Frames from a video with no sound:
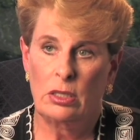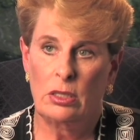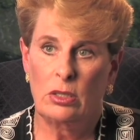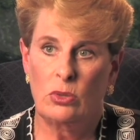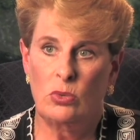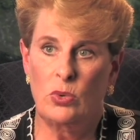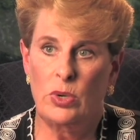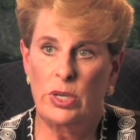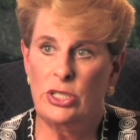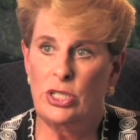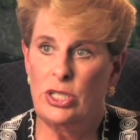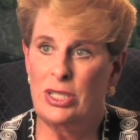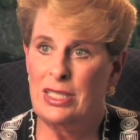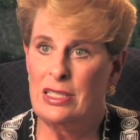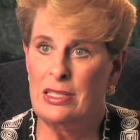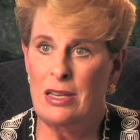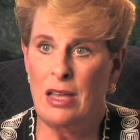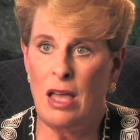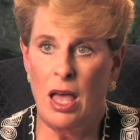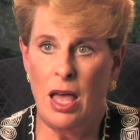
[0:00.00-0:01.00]
which is
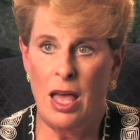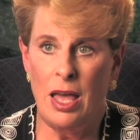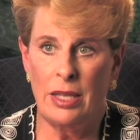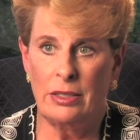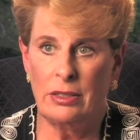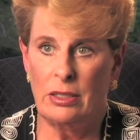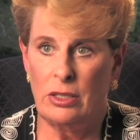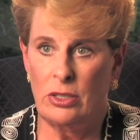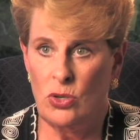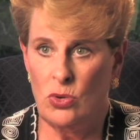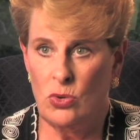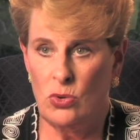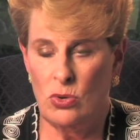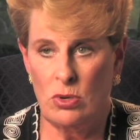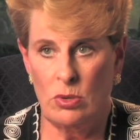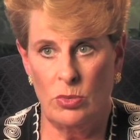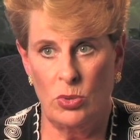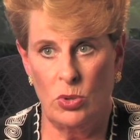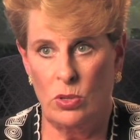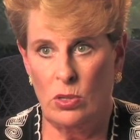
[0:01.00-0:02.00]
not the
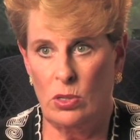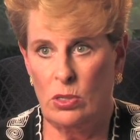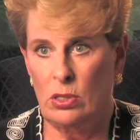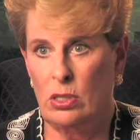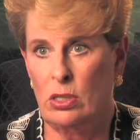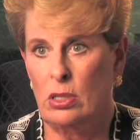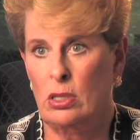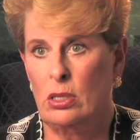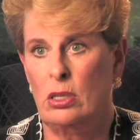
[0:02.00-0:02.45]
normal